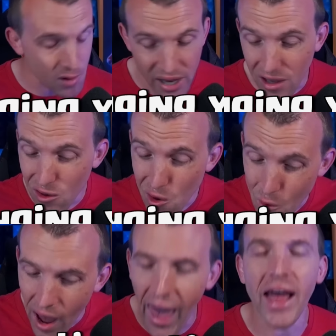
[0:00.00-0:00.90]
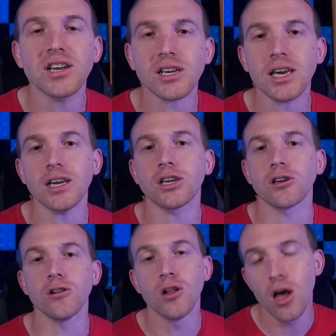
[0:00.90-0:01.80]
bringing you
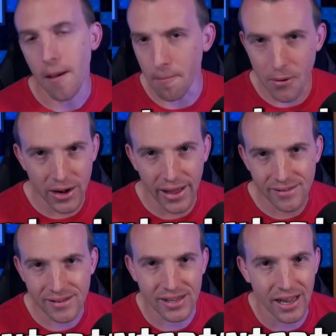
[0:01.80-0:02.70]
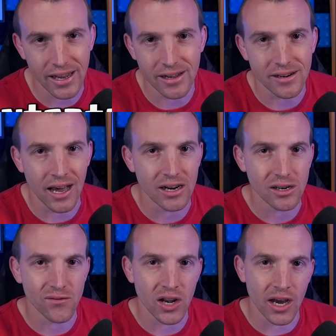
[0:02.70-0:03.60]
educational but entertaining Clash
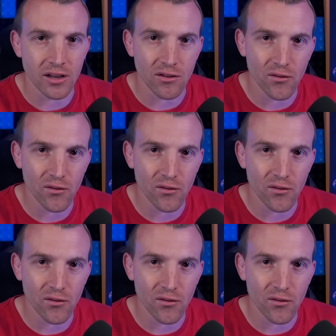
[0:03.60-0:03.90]
of Clans